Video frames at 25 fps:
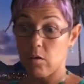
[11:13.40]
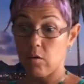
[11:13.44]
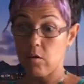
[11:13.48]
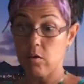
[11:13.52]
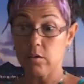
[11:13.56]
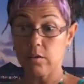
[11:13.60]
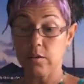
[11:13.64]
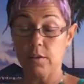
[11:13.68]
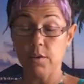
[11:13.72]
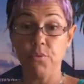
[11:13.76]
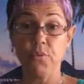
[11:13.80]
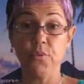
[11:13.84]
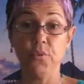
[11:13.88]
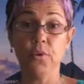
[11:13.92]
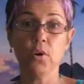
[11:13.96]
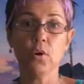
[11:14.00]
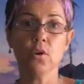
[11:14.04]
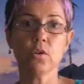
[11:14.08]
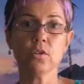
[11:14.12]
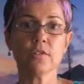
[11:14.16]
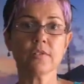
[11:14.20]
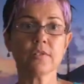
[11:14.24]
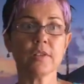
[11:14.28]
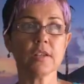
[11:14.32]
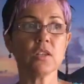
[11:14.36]
or the
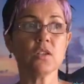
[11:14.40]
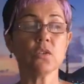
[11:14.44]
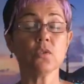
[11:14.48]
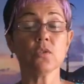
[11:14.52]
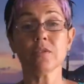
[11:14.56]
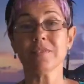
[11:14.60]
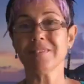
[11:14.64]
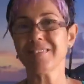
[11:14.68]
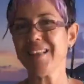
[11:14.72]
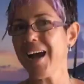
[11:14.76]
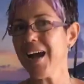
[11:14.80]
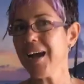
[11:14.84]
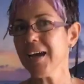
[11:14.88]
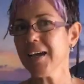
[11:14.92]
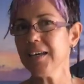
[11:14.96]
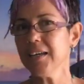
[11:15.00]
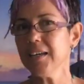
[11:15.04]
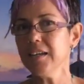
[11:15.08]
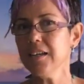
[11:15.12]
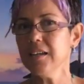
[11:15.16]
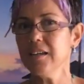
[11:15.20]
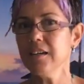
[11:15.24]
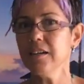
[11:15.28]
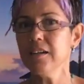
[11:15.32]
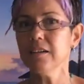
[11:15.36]
floors they use
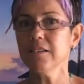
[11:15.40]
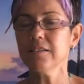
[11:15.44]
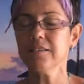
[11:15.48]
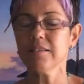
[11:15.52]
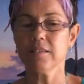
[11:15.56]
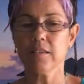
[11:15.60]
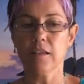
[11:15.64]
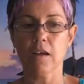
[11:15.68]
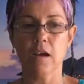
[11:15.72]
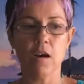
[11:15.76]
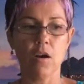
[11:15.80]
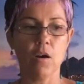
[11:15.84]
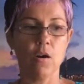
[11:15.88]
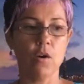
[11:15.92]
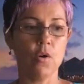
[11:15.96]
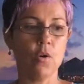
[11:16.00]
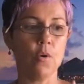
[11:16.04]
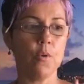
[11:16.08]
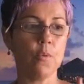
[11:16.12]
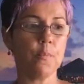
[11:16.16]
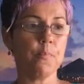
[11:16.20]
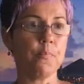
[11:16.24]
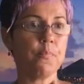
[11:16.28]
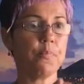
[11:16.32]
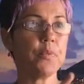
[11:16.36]
tiles,
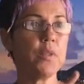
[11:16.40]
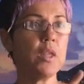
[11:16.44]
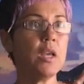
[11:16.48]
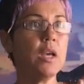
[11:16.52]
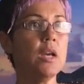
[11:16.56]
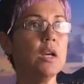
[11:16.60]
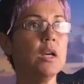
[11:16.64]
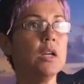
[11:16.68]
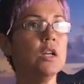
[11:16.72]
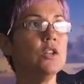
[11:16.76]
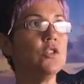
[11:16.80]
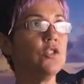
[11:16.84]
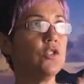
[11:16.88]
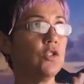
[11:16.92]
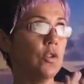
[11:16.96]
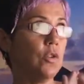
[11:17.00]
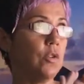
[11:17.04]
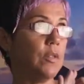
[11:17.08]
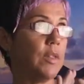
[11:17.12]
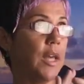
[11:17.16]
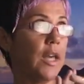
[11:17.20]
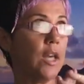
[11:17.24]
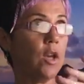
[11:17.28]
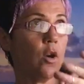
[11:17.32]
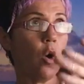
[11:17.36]
so
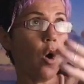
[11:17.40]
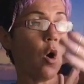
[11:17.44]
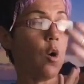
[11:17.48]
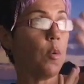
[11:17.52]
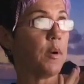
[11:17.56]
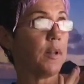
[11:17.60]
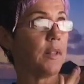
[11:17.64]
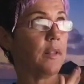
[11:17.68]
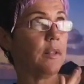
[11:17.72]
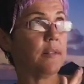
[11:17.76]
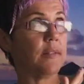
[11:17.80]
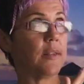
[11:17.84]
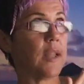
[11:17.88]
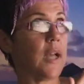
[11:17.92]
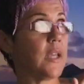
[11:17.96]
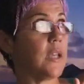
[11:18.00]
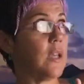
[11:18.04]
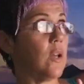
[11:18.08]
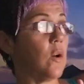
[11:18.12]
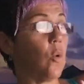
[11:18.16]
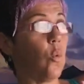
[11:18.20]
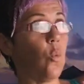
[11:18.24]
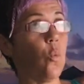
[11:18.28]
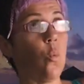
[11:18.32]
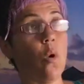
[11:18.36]
they cover the
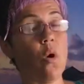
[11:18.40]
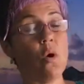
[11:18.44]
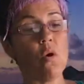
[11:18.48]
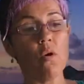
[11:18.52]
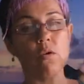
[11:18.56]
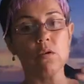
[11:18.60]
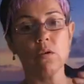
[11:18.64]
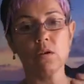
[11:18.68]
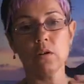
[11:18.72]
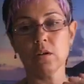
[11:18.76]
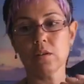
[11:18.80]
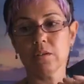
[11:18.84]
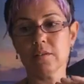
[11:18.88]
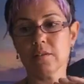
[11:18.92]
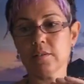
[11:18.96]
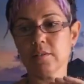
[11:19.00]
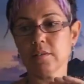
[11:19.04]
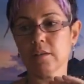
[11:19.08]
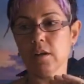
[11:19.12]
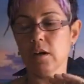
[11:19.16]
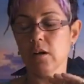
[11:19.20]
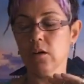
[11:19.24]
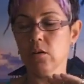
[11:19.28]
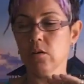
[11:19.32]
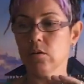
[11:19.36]
entire walls,
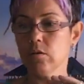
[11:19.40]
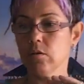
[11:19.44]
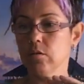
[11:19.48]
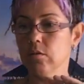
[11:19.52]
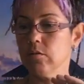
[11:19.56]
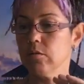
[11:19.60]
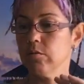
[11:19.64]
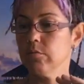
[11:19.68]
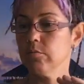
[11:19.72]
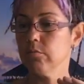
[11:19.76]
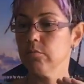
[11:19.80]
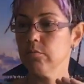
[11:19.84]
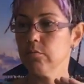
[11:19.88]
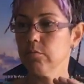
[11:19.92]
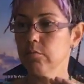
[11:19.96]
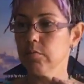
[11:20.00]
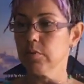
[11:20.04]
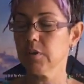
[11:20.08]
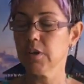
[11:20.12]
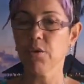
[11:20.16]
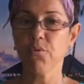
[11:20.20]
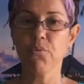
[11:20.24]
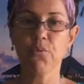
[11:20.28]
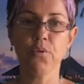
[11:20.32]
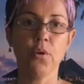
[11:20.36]

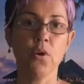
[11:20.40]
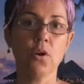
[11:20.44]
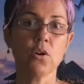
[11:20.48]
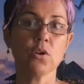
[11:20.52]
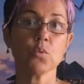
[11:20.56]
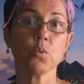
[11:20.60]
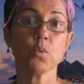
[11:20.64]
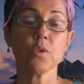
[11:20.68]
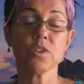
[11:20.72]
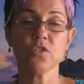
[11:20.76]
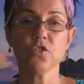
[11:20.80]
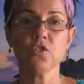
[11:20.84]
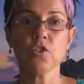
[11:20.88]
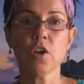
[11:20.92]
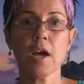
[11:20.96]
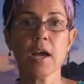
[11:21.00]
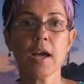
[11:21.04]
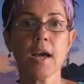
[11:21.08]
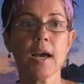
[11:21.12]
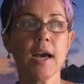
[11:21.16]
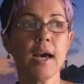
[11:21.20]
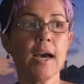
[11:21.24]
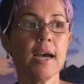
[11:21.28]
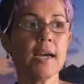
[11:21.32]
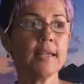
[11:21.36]
the floor with
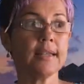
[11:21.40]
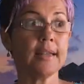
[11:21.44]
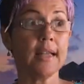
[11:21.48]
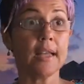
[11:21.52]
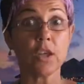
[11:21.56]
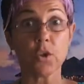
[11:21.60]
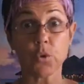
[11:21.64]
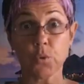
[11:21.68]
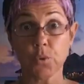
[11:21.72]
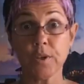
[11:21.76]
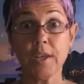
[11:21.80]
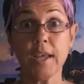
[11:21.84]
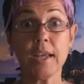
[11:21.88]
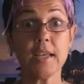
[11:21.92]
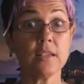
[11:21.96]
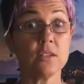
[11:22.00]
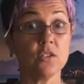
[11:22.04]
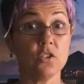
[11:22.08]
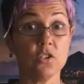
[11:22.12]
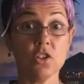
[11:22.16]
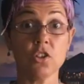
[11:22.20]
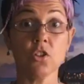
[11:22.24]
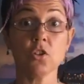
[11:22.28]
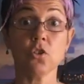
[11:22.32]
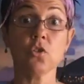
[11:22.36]
Shungite. They create,
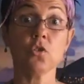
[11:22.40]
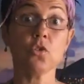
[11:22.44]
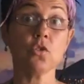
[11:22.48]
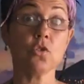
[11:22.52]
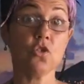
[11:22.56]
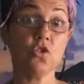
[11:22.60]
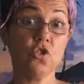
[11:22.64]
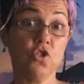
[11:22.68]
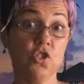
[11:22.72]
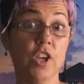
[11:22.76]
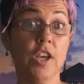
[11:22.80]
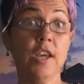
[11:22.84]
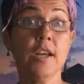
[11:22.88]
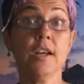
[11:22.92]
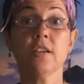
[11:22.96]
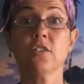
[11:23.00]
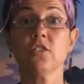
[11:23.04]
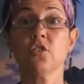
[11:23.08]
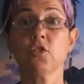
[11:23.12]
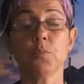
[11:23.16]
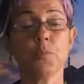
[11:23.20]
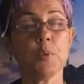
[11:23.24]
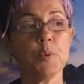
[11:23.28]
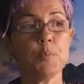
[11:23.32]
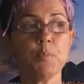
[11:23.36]
chairs
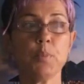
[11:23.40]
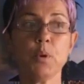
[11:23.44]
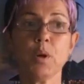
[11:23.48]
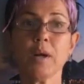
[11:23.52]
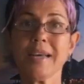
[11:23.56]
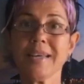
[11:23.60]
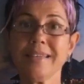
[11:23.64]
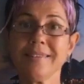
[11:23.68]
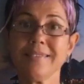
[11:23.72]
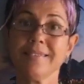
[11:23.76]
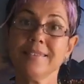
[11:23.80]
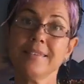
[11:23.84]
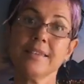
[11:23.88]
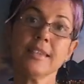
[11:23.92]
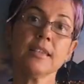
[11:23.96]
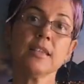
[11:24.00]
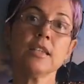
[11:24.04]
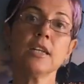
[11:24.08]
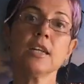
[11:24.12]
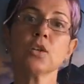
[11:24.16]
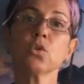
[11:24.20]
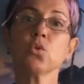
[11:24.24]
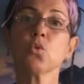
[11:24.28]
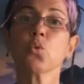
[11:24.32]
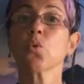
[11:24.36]
so people can sit
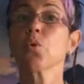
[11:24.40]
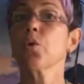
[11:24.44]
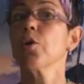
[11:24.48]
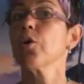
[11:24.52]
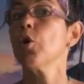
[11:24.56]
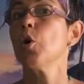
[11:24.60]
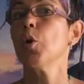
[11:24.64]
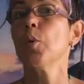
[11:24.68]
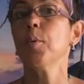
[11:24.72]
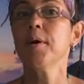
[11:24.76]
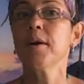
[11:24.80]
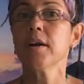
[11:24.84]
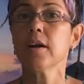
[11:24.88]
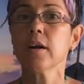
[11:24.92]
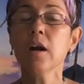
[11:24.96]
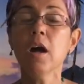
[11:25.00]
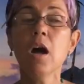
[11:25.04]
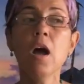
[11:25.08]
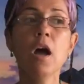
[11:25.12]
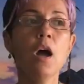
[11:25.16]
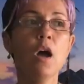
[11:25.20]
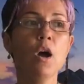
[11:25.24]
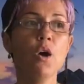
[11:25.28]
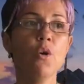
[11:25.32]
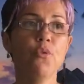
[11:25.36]
there to recover
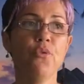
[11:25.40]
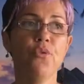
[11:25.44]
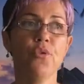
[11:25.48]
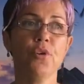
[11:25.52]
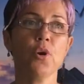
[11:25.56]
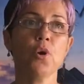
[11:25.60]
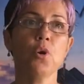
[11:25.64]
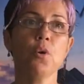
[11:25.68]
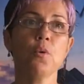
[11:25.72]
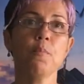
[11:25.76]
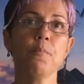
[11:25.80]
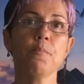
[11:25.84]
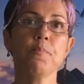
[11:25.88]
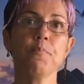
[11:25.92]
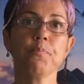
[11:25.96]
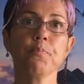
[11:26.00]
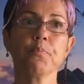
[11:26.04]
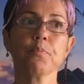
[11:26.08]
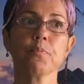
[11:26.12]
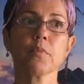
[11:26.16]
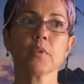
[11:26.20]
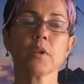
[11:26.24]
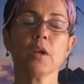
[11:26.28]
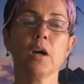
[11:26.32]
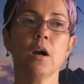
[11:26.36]

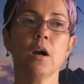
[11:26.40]
from